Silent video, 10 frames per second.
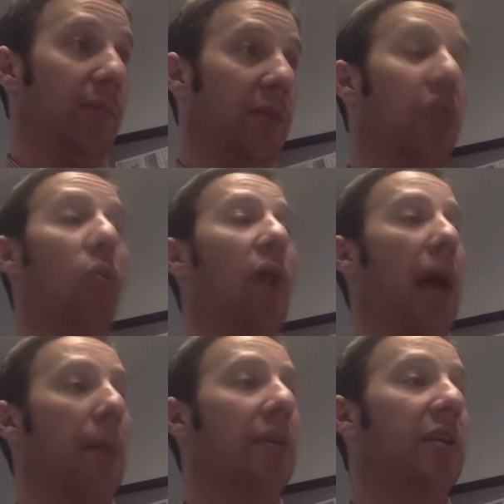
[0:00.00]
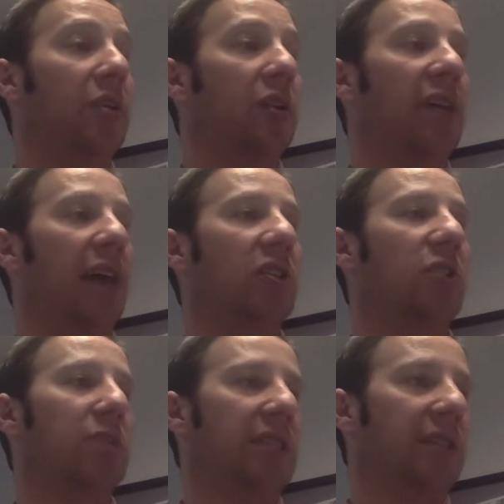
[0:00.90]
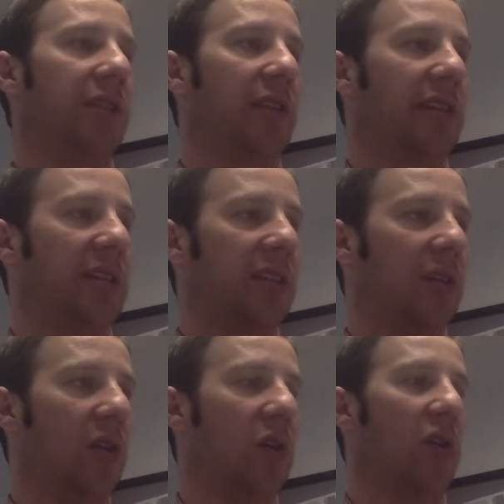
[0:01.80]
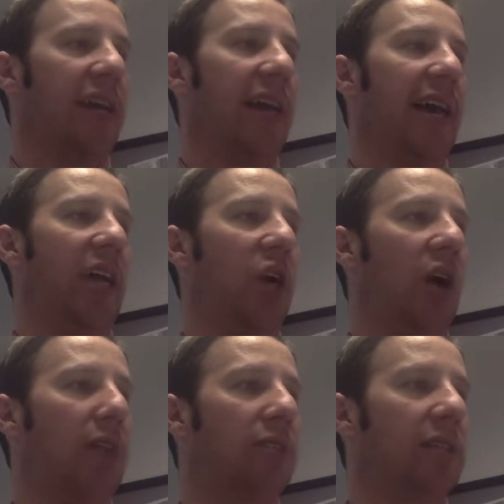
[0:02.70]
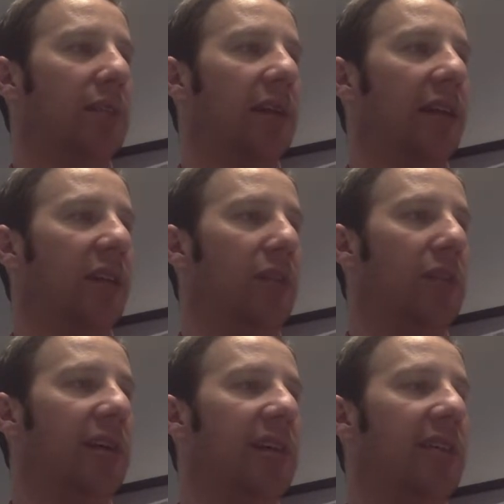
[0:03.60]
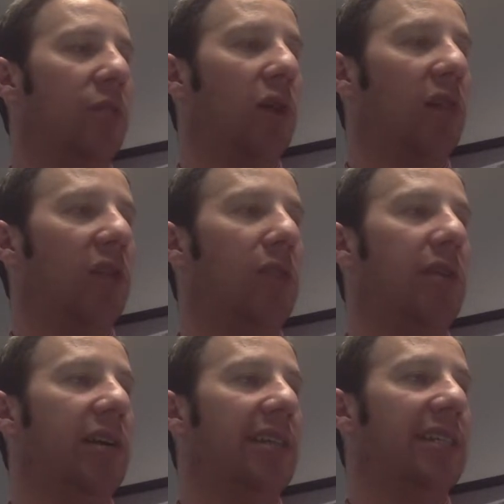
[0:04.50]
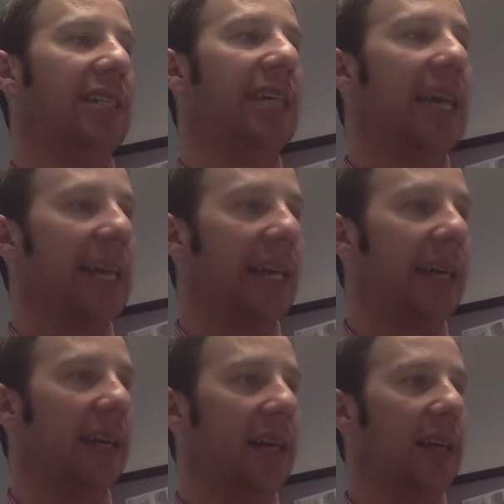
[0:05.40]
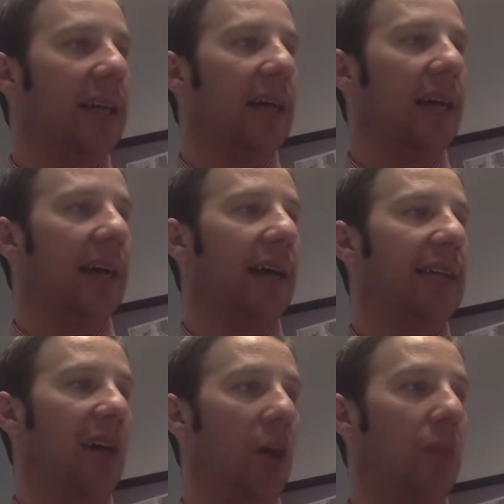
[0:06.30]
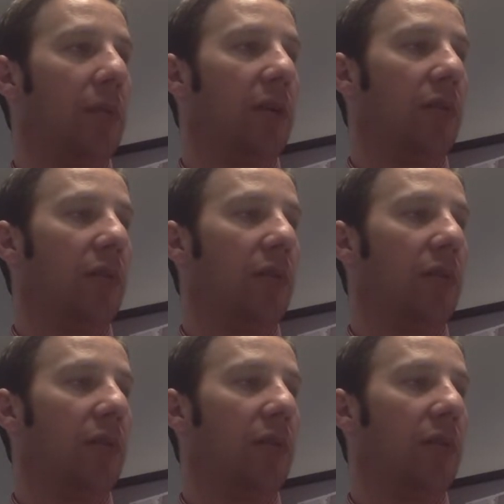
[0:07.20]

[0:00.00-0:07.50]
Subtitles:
due to what happened in their town specifically. And so they're looking at hate crimes committed in other communities and what other communities did to help,